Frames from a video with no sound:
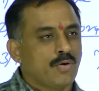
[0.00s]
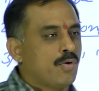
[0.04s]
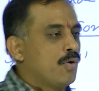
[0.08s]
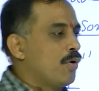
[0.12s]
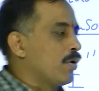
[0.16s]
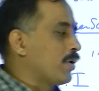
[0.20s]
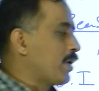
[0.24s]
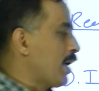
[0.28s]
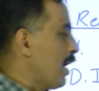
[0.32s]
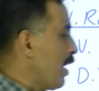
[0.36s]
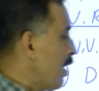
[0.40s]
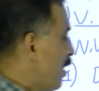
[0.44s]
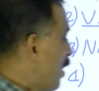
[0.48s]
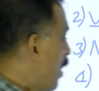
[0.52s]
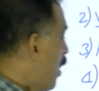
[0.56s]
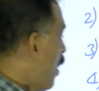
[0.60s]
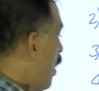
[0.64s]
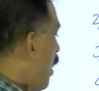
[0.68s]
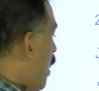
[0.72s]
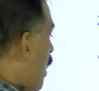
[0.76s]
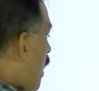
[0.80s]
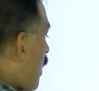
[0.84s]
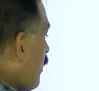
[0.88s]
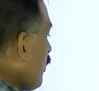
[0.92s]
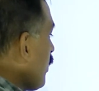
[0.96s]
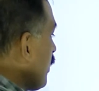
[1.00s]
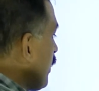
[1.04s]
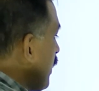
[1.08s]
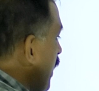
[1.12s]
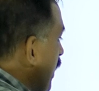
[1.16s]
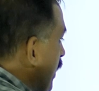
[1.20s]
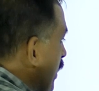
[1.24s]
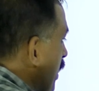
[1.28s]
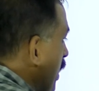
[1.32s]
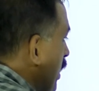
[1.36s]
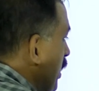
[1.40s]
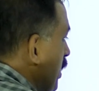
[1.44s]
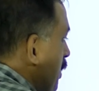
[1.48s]
Okay, and the
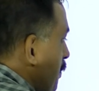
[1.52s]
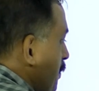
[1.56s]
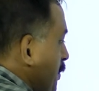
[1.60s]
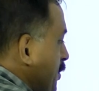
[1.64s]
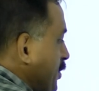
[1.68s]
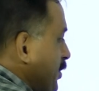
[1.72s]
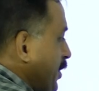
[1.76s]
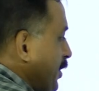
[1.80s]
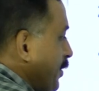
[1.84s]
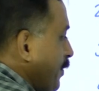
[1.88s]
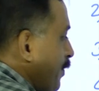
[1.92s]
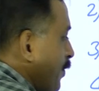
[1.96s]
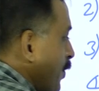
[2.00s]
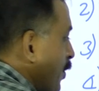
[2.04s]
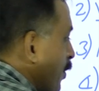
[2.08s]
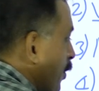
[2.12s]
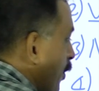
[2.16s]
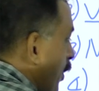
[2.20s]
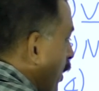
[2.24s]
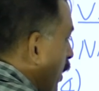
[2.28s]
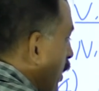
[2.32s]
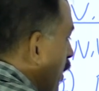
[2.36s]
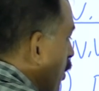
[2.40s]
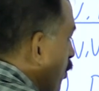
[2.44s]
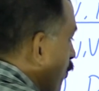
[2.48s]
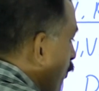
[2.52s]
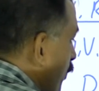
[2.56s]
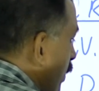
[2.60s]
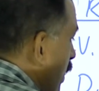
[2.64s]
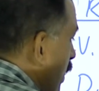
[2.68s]
data interpretation, it is